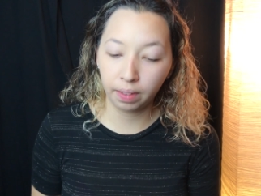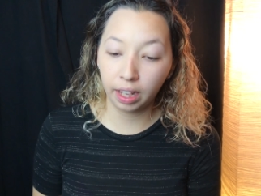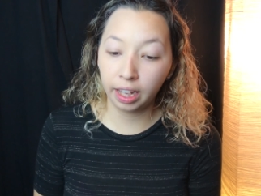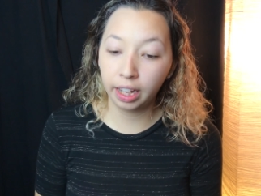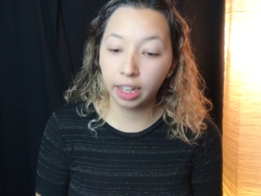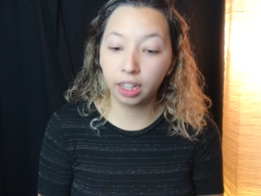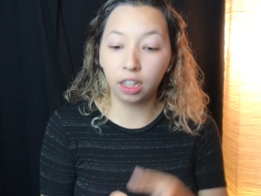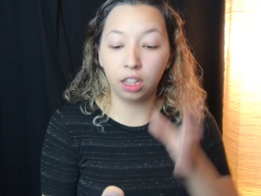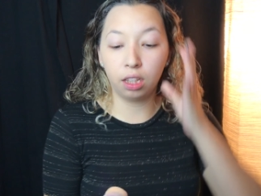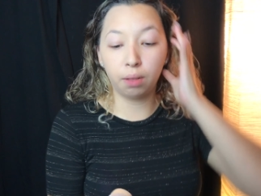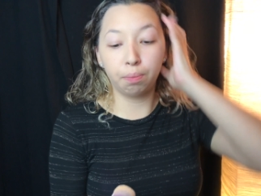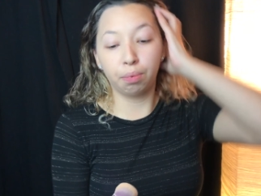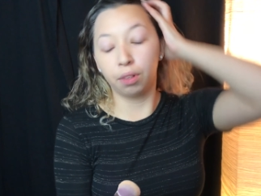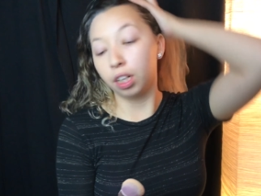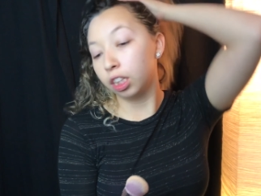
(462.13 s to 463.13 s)
And the
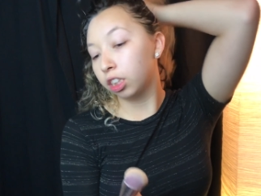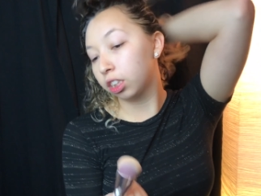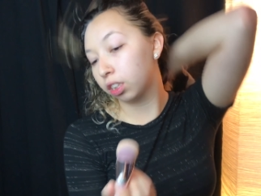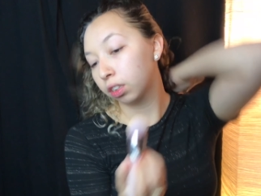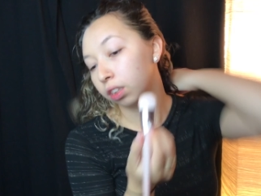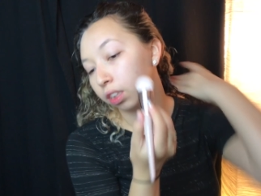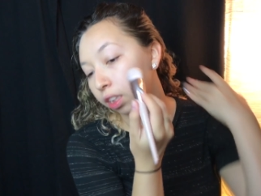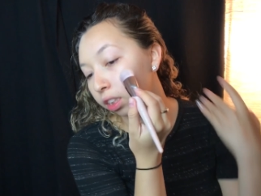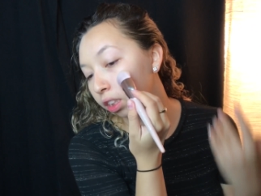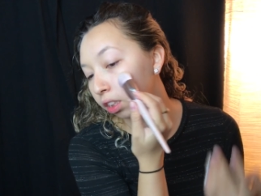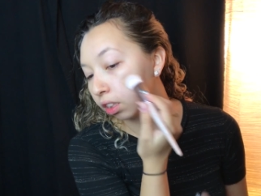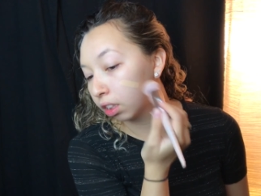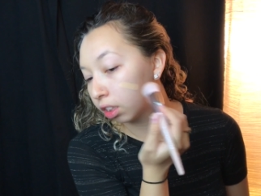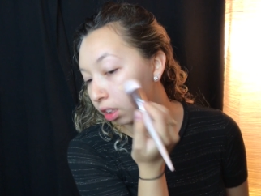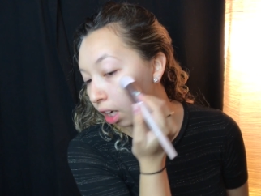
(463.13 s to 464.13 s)
brush does a
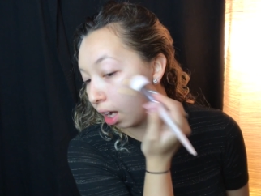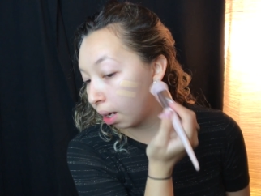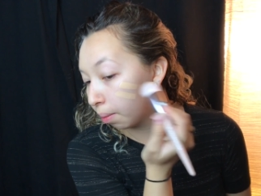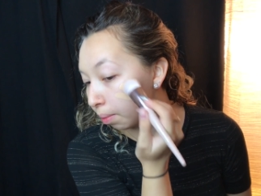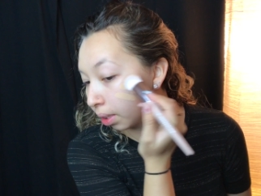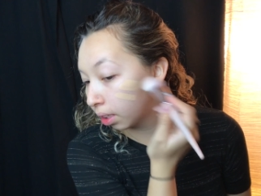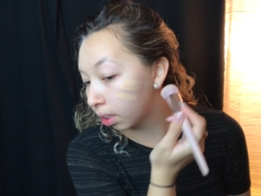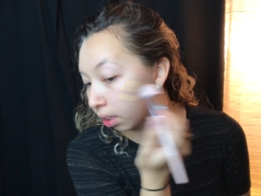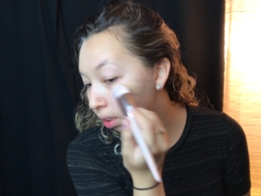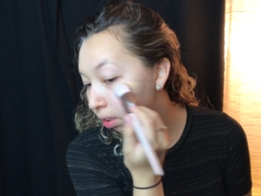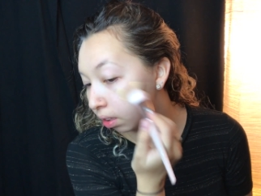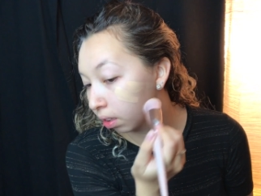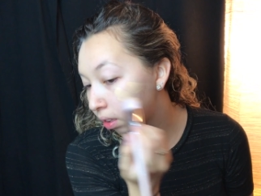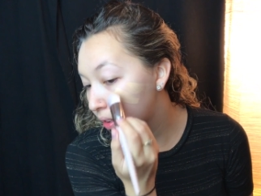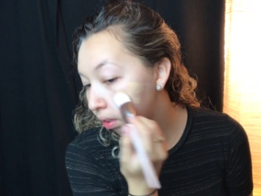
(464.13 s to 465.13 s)
good job in
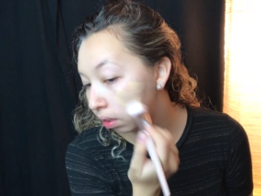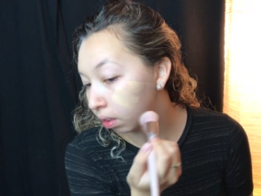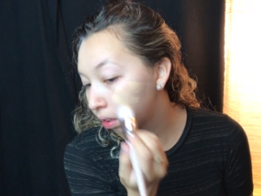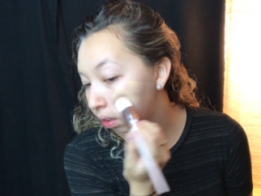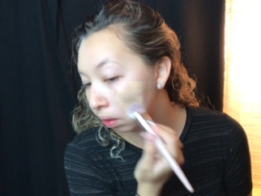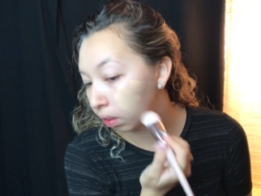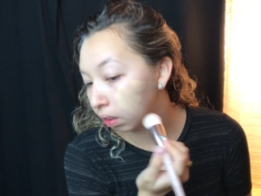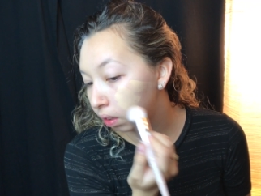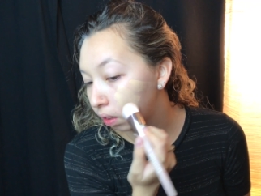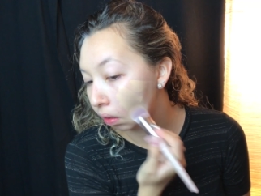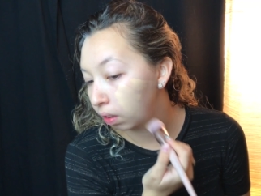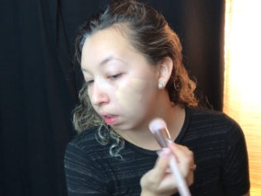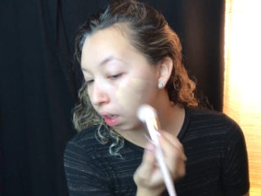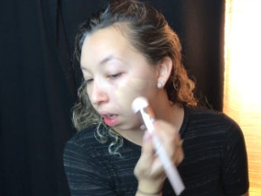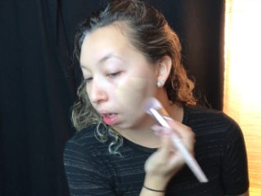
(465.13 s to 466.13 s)

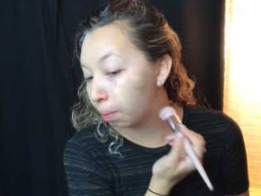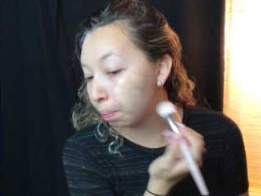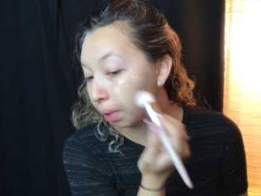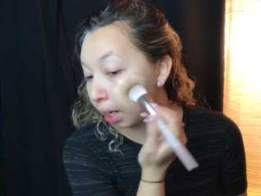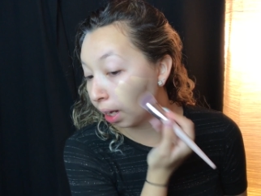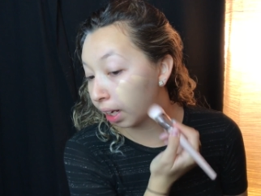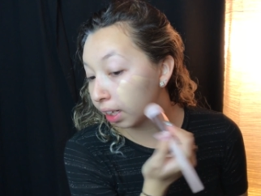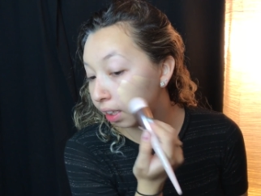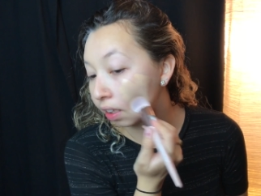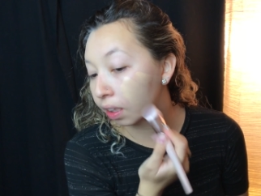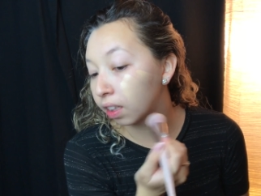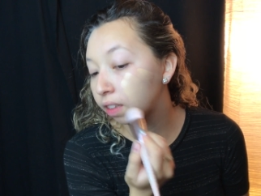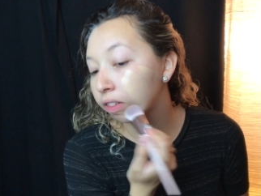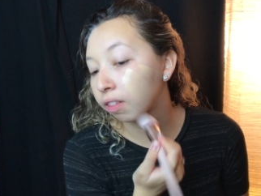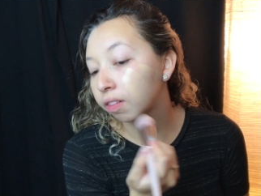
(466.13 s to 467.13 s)
applying
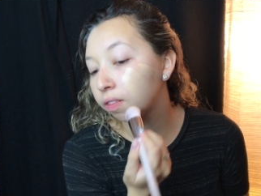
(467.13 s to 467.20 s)
it.